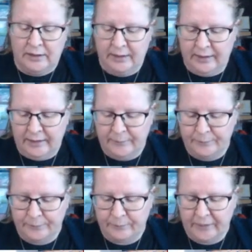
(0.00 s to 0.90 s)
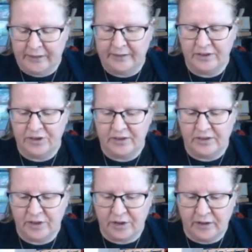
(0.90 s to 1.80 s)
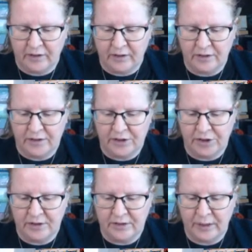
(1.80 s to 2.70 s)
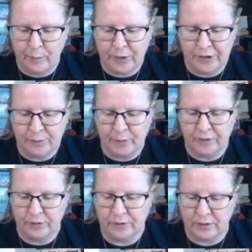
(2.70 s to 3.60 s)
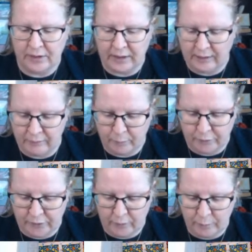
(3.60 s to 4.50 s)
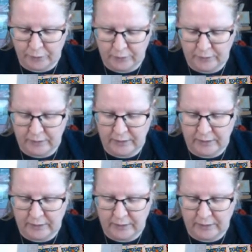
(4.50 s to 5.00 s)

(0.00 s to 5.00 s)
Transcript: Yeah. I think she's turning 30. She's the same age as my daughter that I gave up for adoption.